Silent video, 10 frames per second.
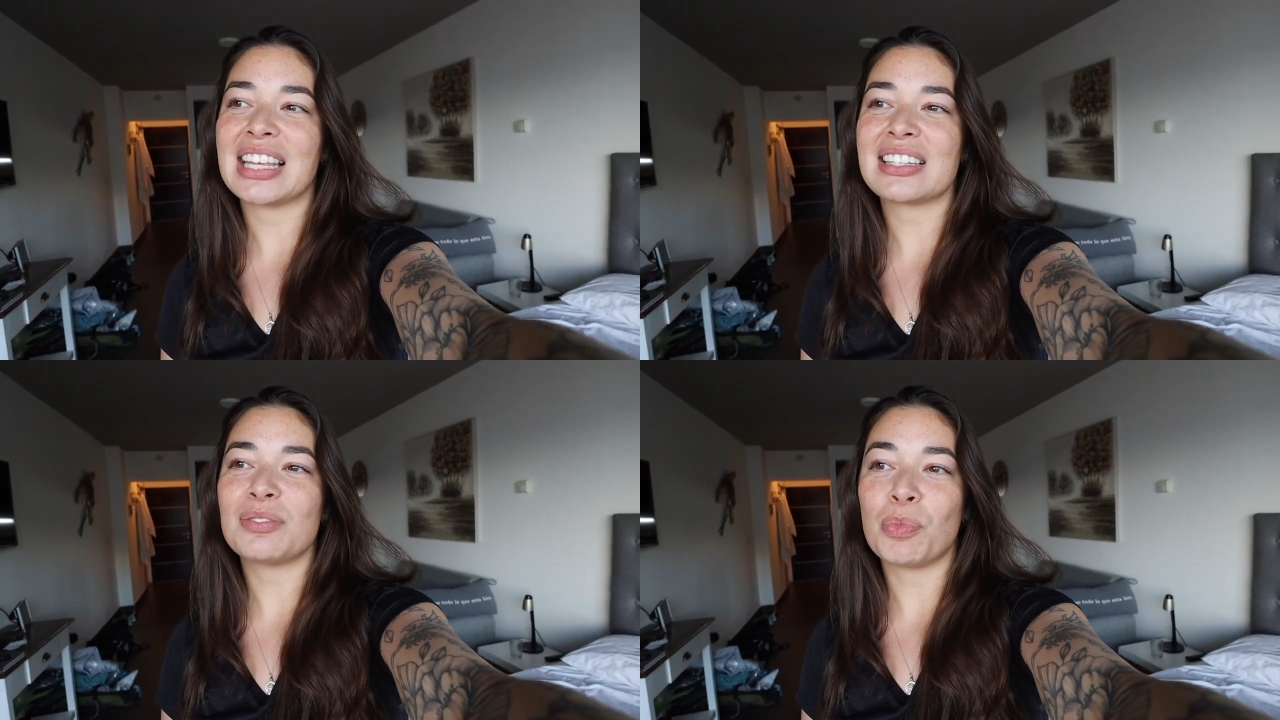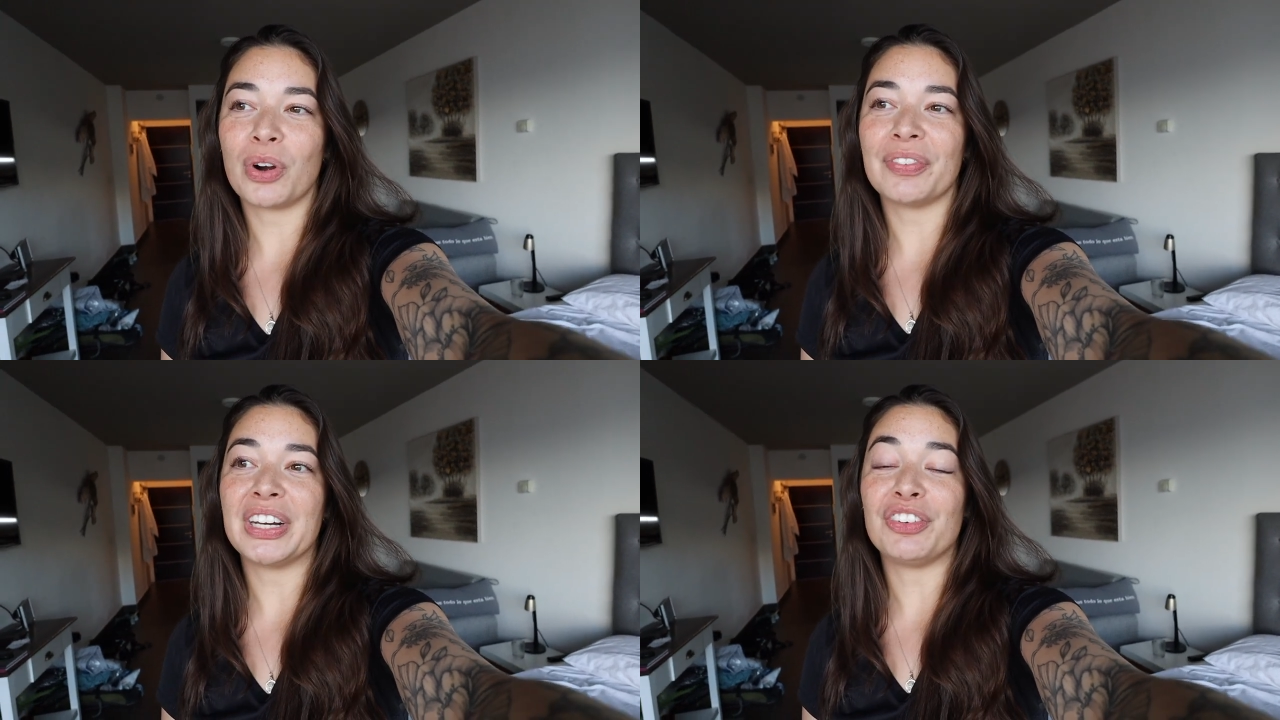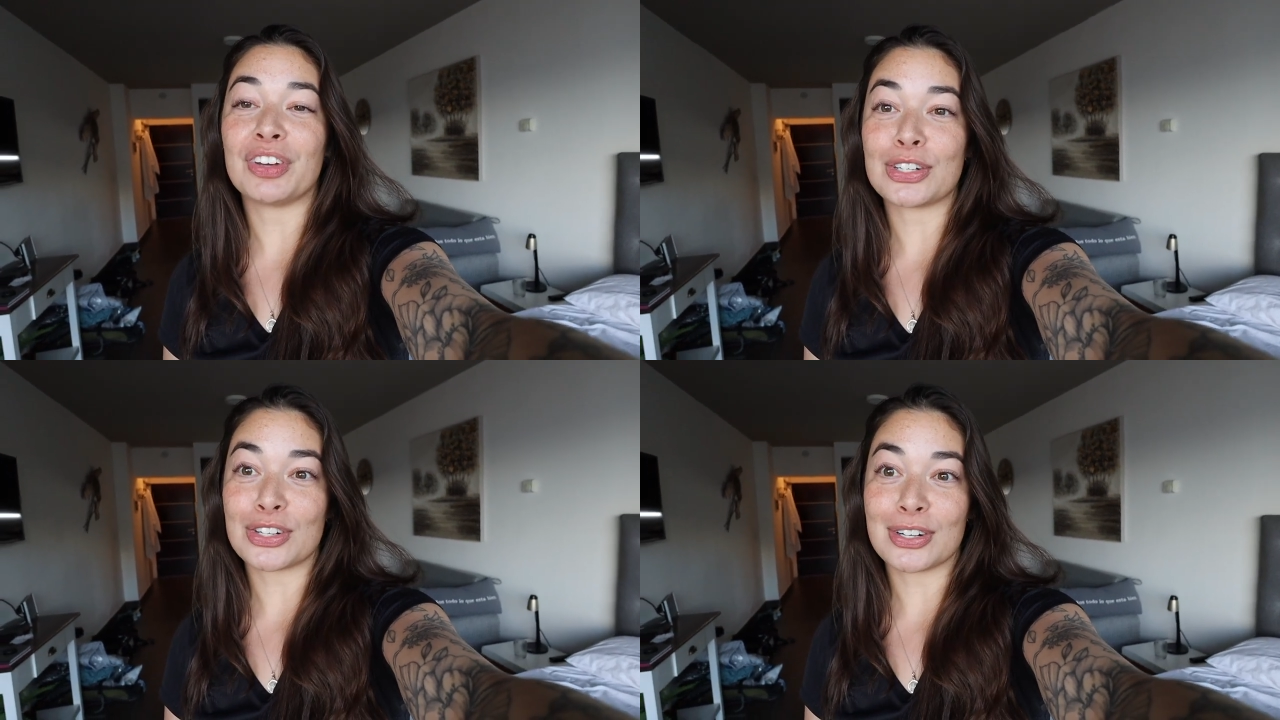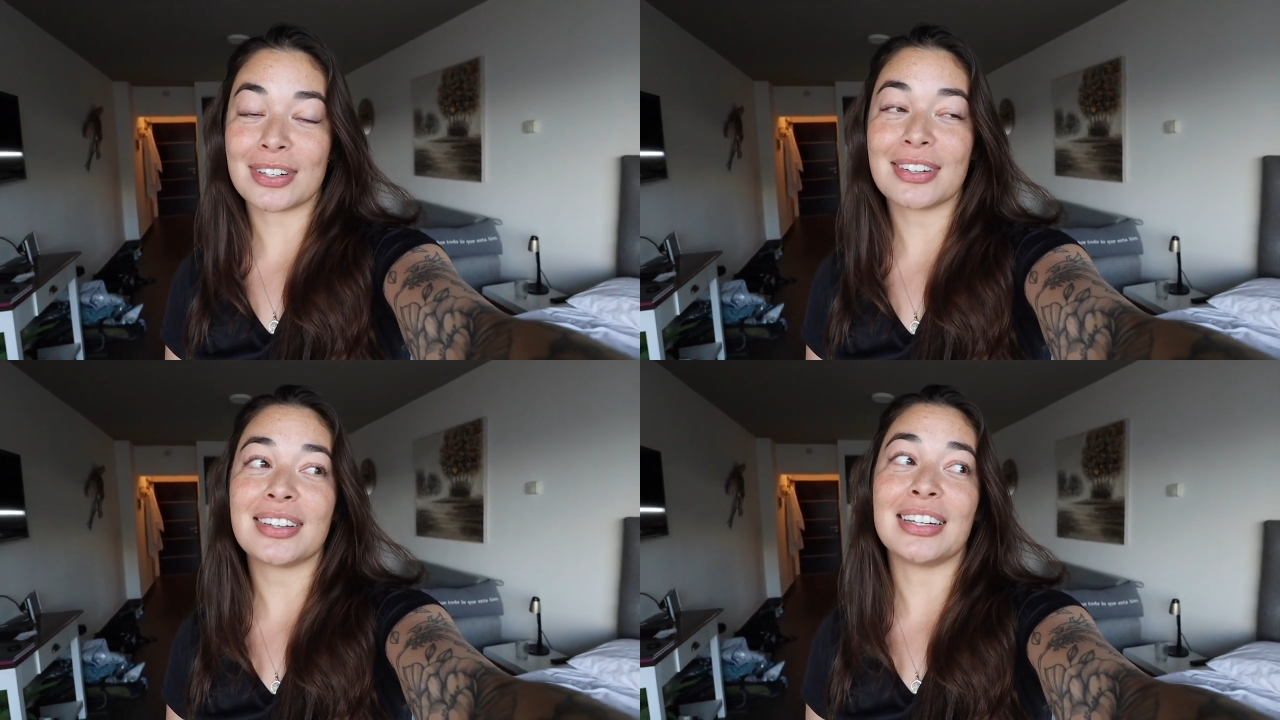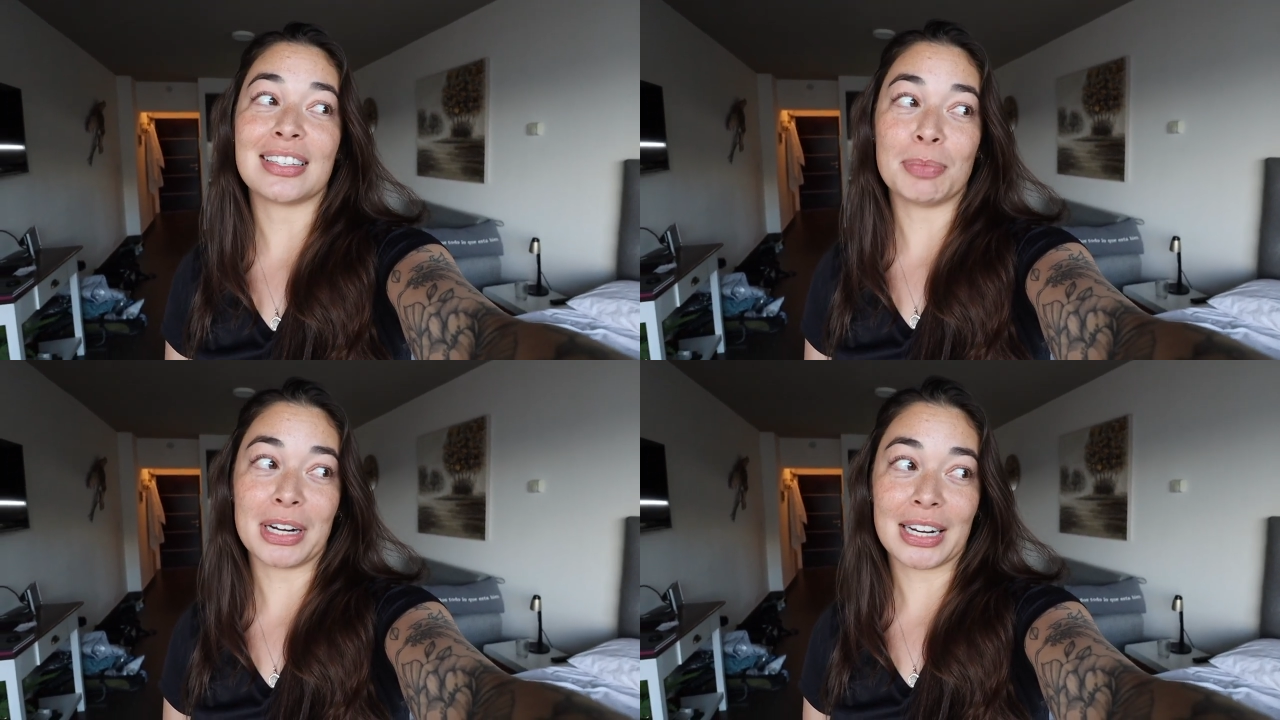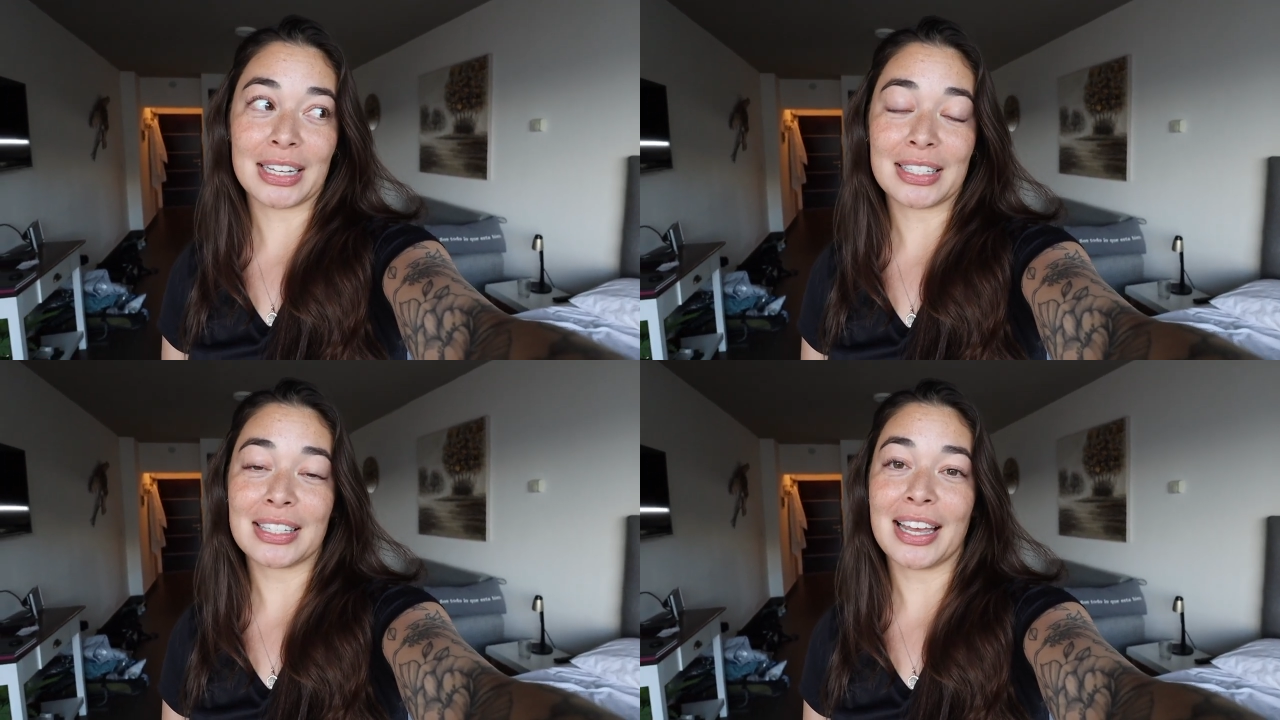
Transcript: this is more of an adventure an experience.